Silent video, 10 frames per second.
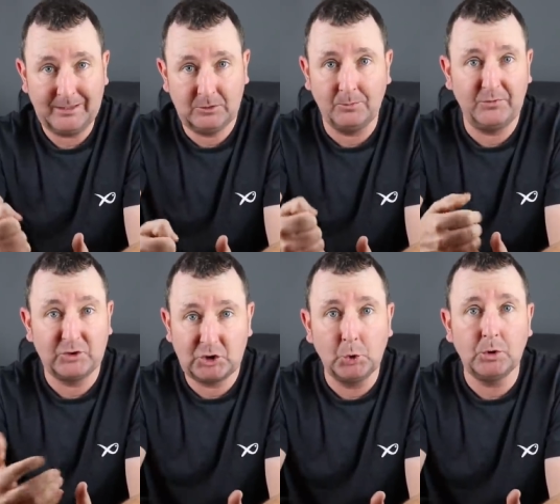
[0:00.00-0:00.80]
bagged up for
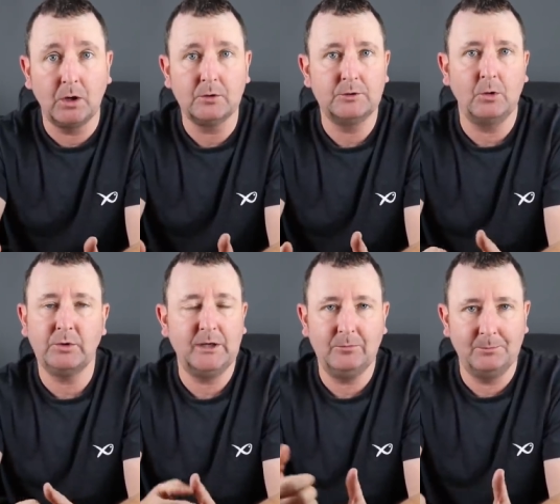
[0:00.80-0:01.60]
too long,
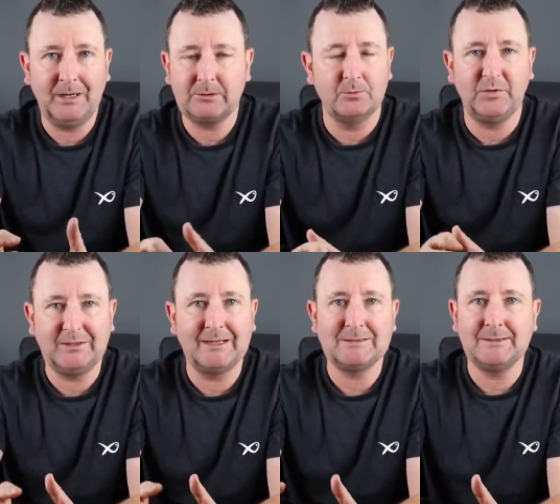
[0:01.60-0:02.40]
don't keep them bagged up for
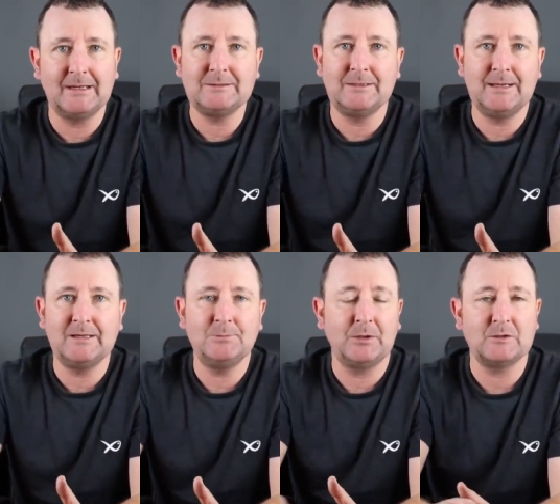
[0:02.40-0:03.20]
days and days and
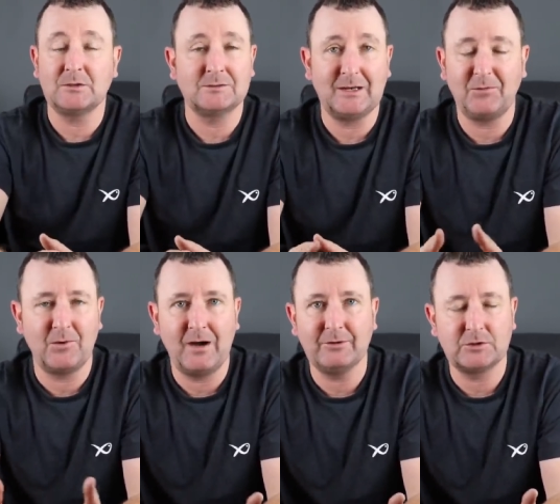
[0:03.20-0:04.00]
days because they'll take
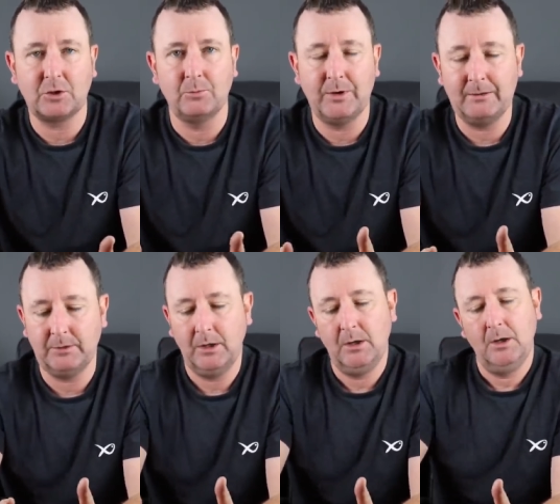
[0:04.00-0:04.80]
forever to come
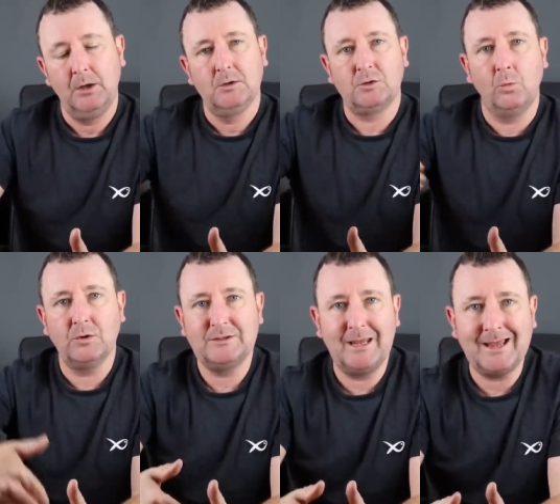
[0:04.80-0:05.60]
round. So
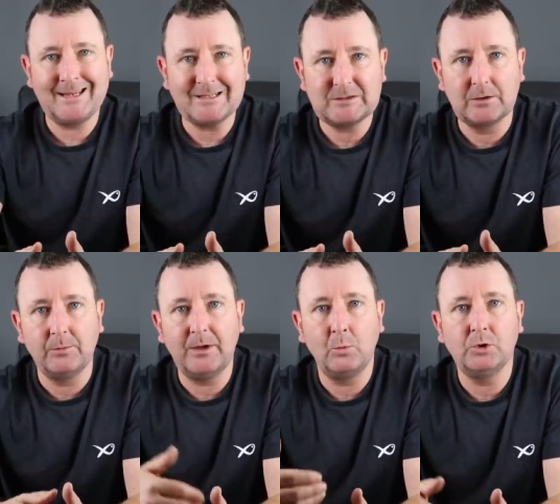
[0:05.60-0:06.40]
once the air gets to
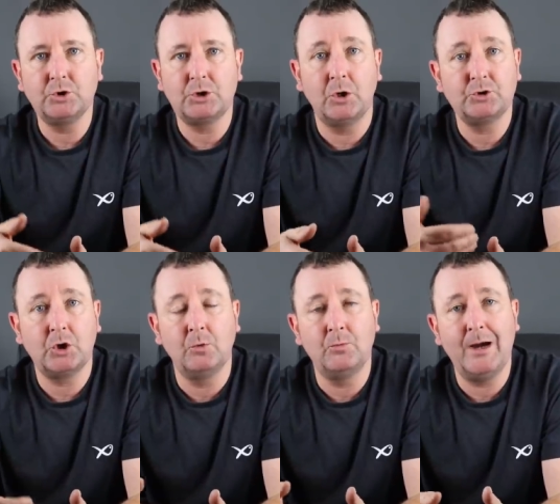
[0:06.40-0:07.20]
them, they will start to
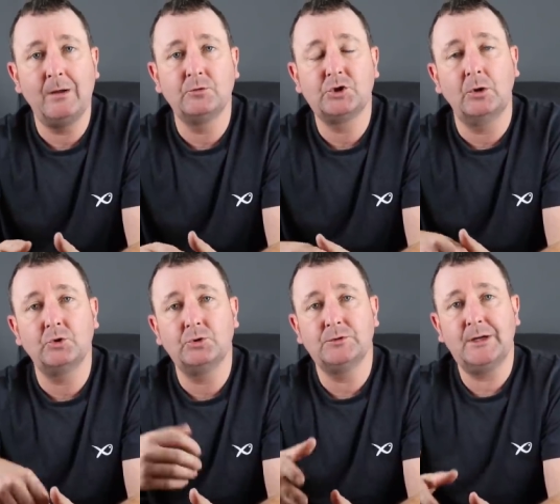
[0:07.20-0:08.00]
come round. So
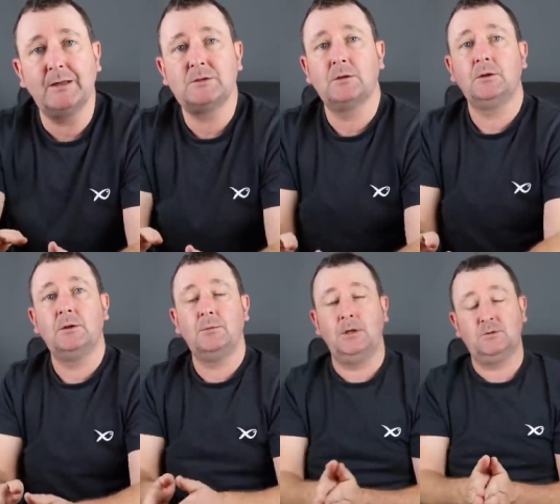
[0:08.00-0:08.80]
as soon as I get to
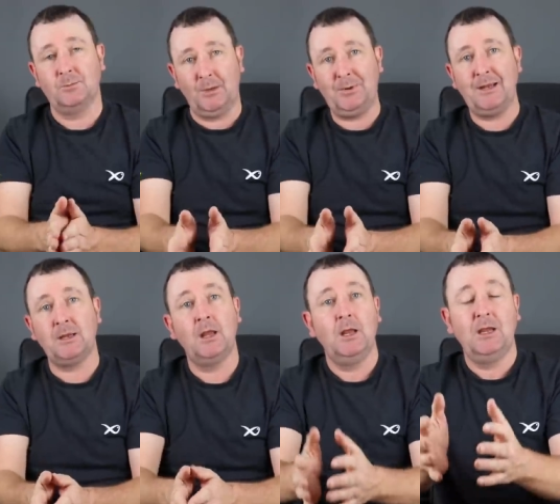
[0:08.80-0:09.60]
the to my
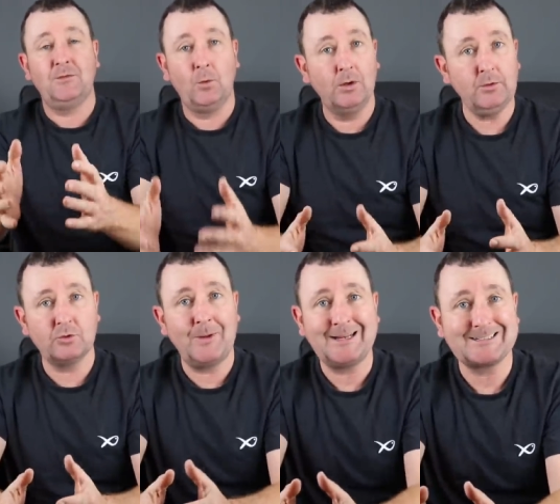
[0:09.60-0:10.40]
peg, if I want
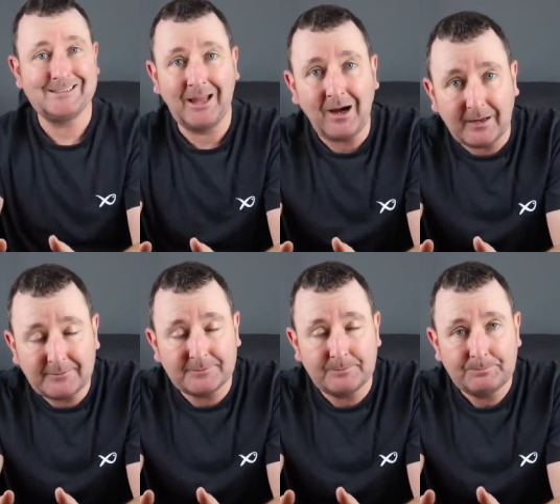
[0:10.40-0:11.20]
those maggots
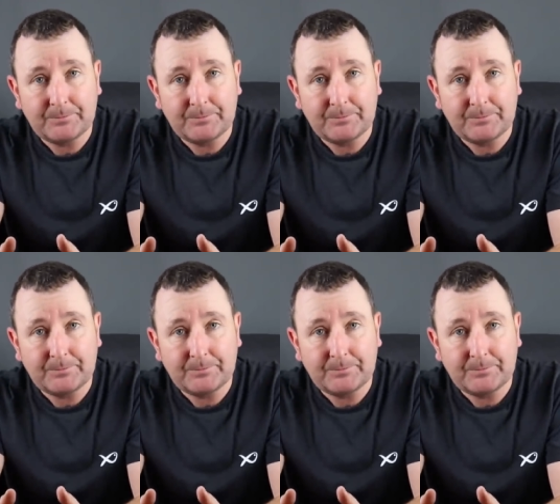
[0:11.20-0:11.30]
live,